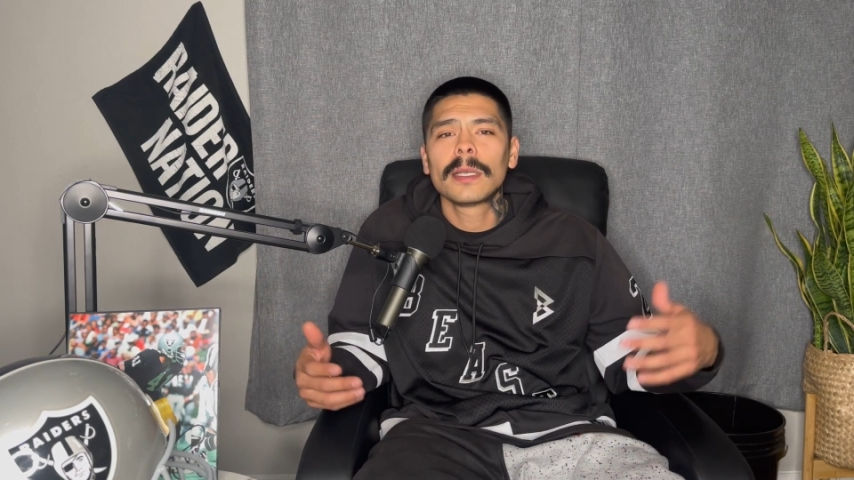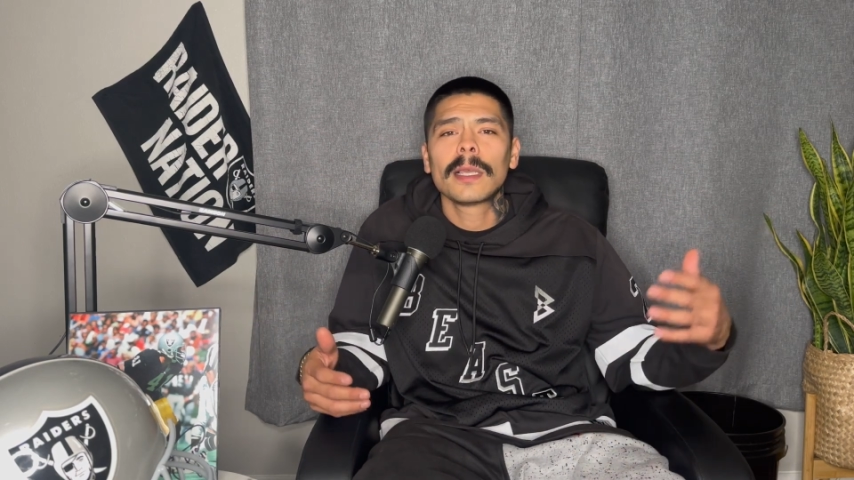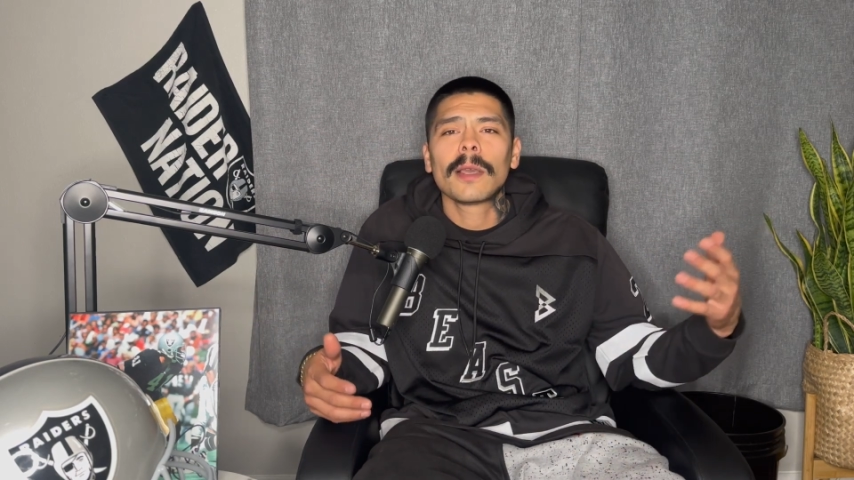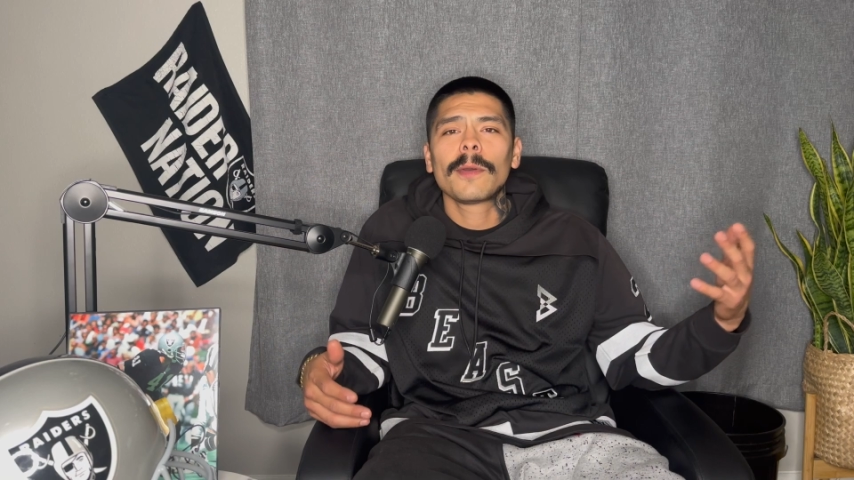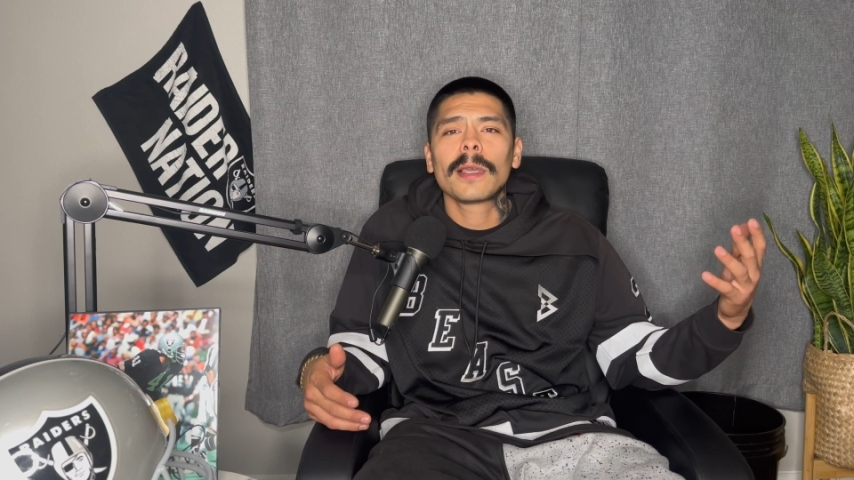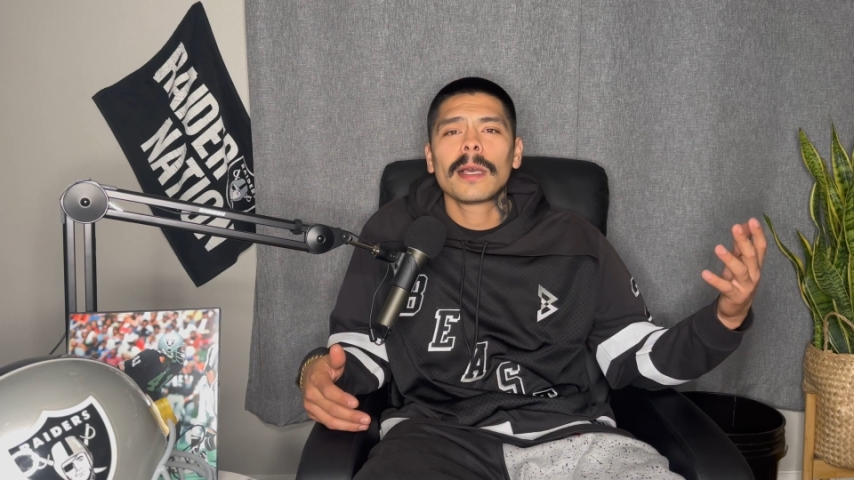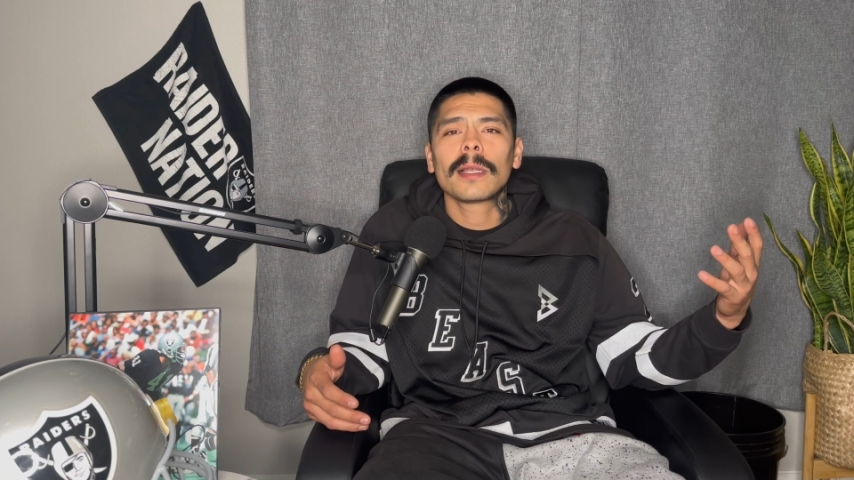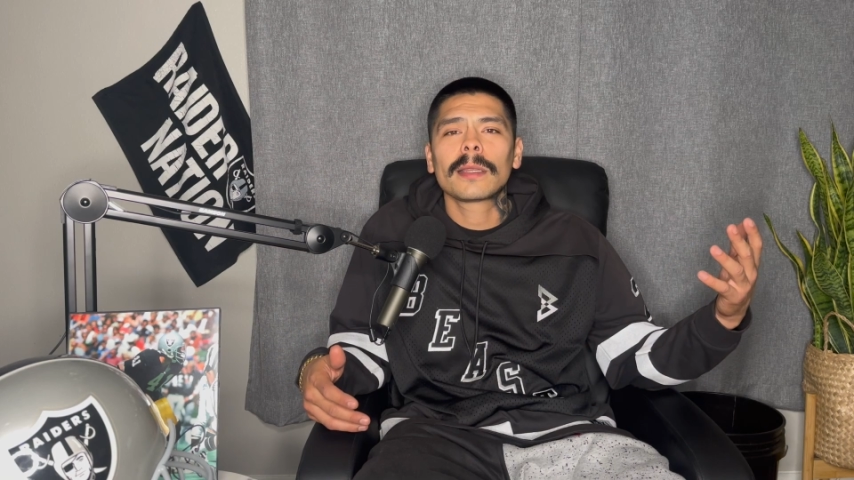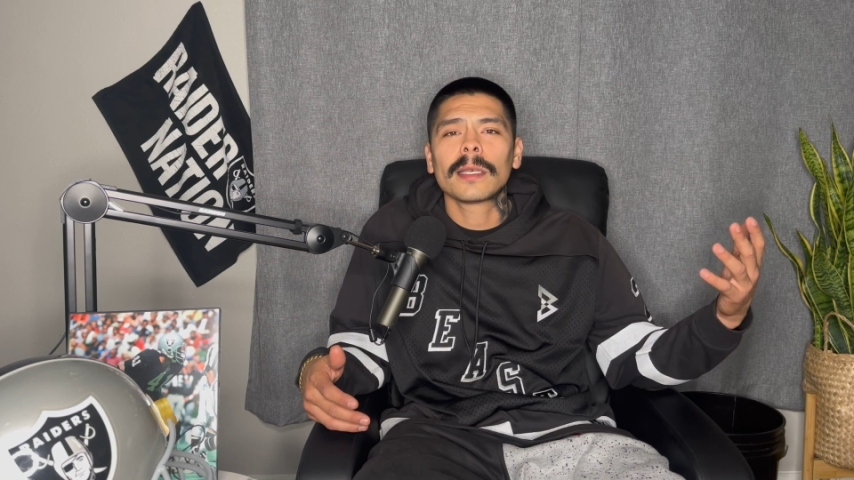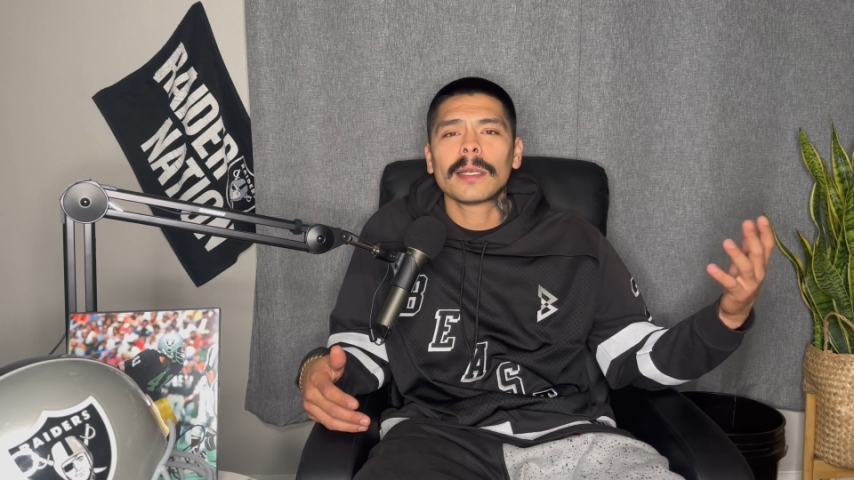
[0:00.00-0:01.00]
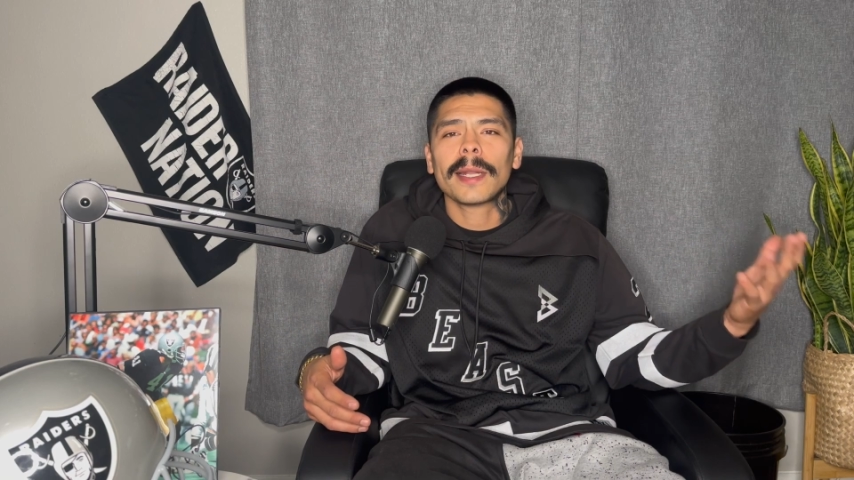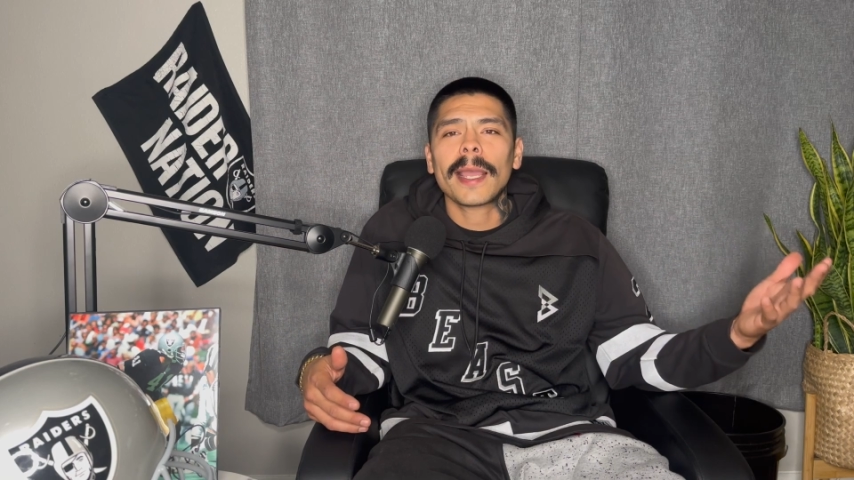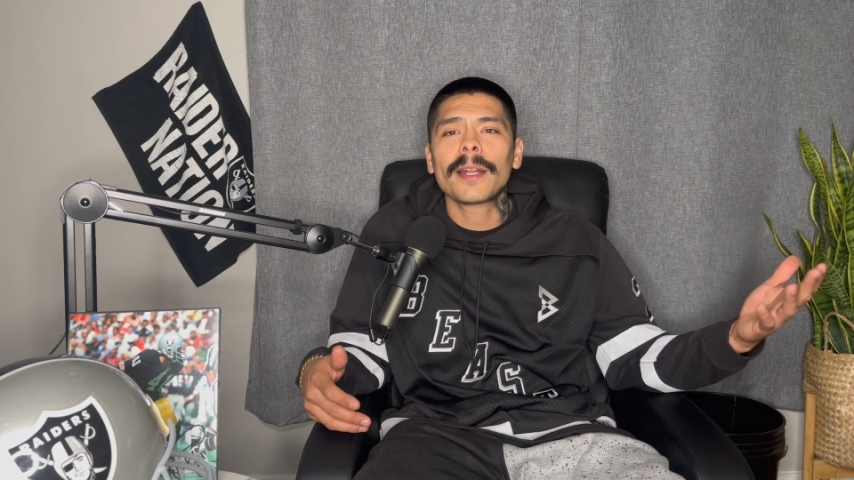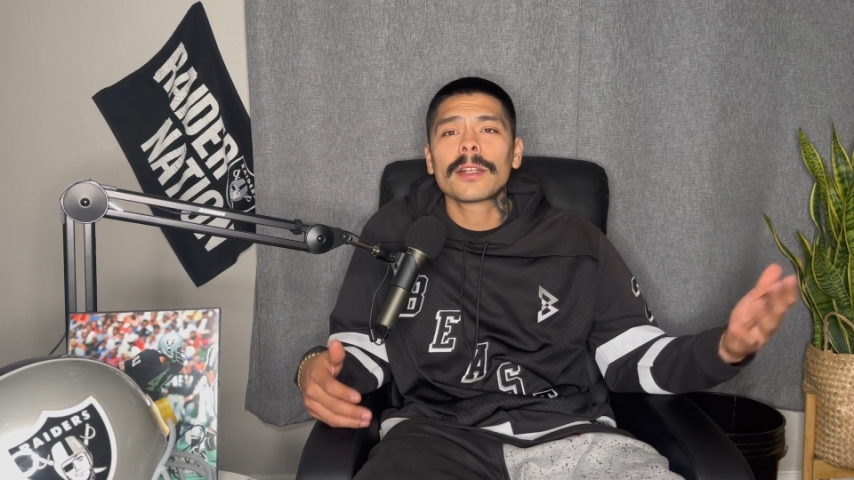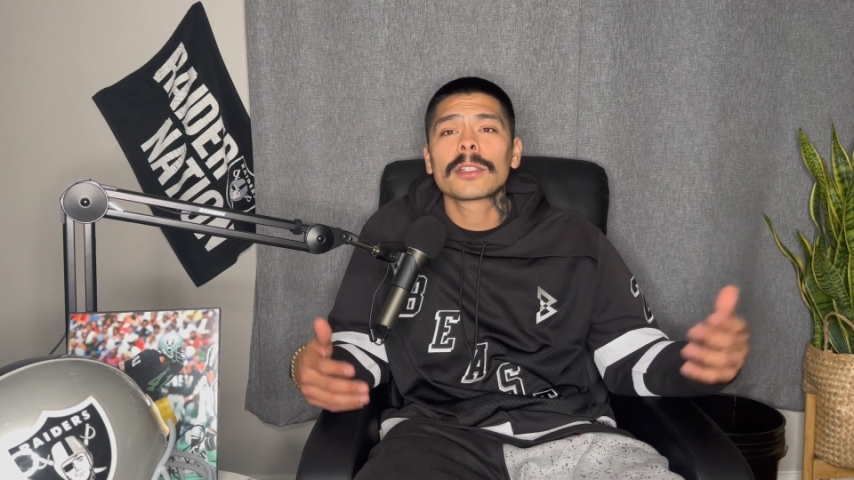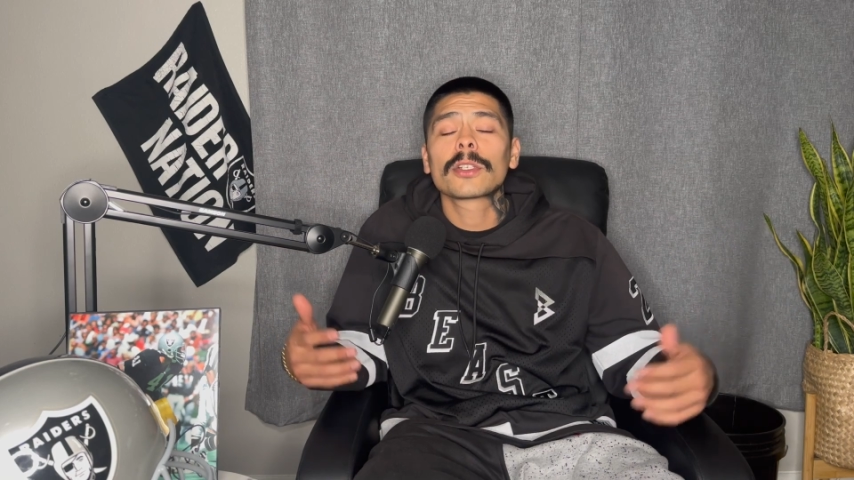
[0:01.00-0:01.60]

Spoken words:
and we got the Niners